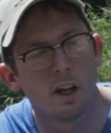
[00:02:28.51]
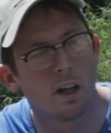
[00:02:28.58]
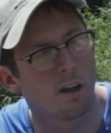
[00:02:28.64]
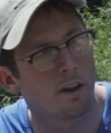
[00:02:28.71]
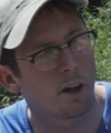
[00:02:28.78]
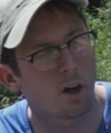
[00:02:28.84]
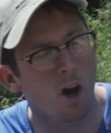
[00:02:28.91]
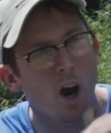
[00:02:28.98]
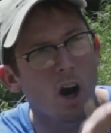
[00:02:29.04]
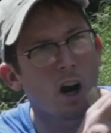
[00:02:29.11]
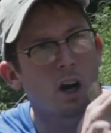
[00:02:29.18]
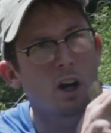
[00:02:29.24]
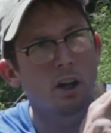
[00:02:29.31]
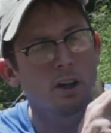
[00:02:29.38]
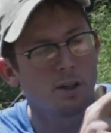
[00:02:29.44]
there
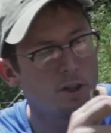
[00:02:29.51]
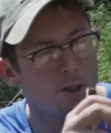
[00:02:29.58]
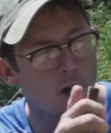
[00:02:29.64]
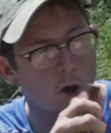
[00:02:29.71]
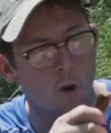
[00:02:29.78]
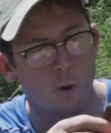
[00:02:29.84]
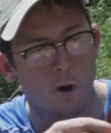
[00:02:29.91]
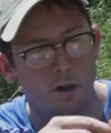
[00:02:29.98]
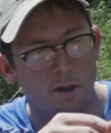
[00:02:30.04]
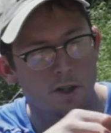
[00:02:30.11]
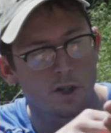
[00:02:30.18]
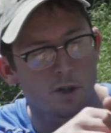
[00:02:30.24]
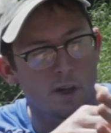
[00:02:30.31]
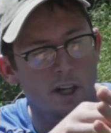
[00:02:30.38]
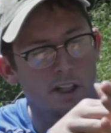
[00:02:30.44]
are no
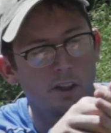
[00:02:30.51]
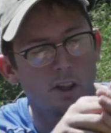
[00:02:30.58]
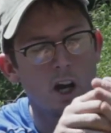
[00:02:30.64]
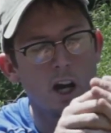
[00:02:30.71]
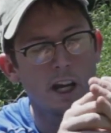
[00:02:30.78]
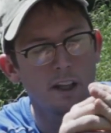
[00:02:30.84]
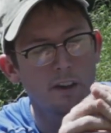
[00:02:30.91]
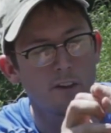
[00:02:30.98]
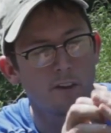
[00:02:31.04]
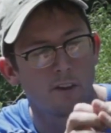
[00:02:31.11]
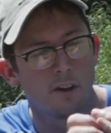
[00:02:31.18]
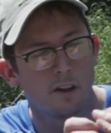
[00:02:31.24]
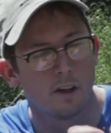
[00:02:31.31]
straight lines.